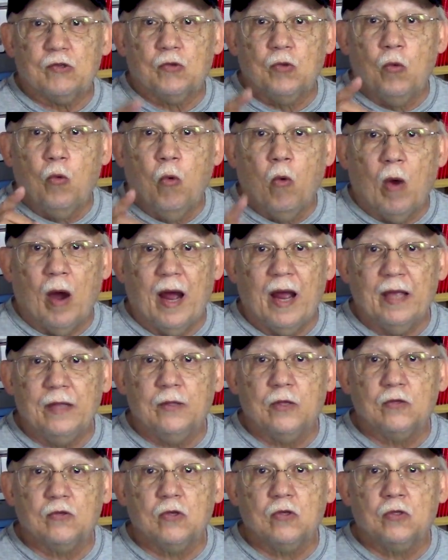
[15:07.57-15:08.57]
to why
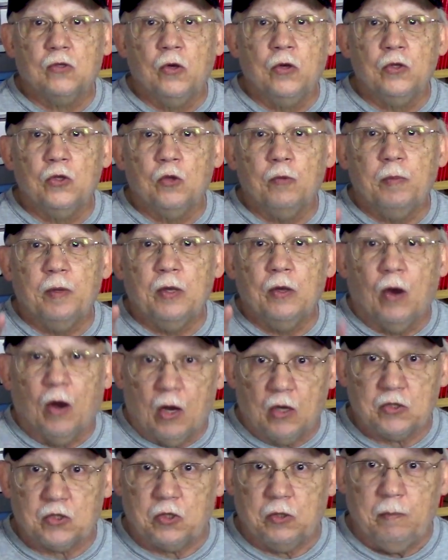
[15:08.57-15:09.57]
this is going to be
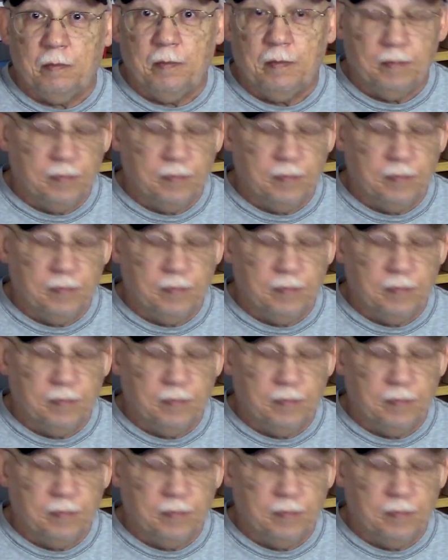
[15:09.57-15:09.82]
awesome.